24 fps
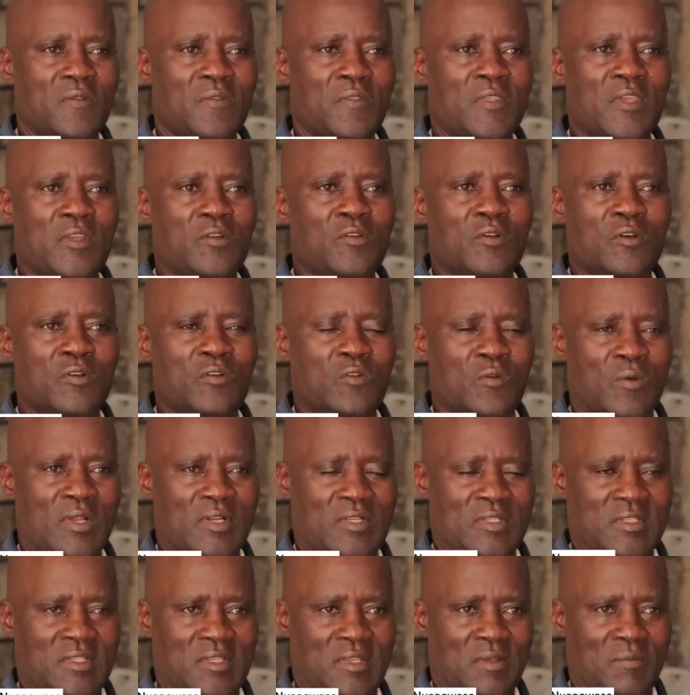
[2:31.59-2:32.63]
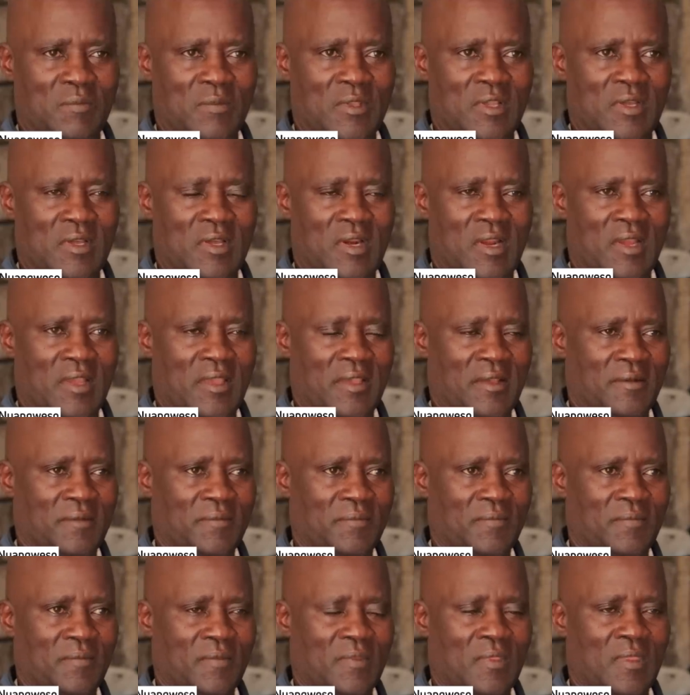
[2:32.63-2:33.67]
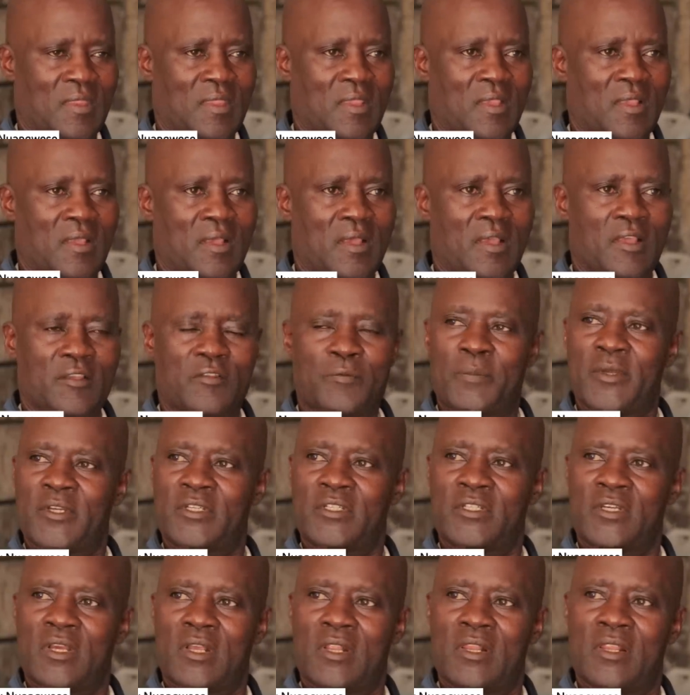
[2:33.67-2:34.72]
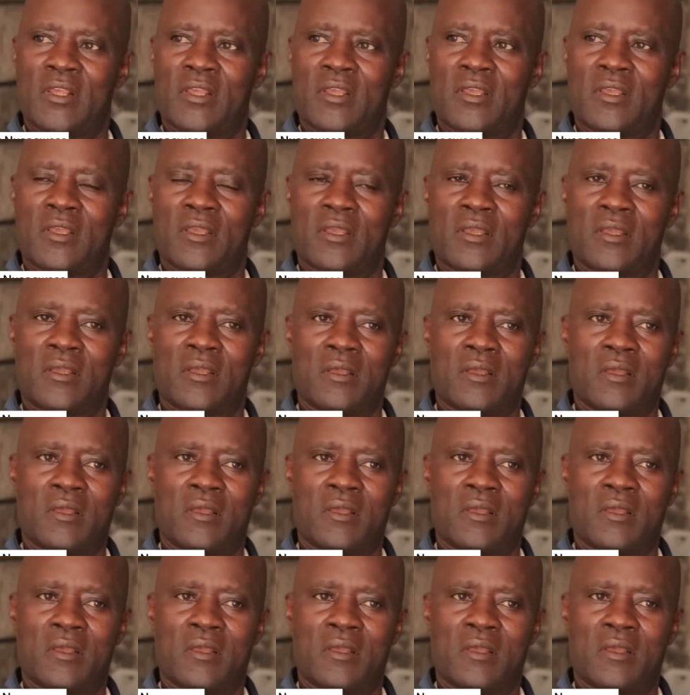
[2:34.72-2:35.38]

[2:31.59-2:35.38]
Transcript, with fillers: they don't want to see me crying. Especially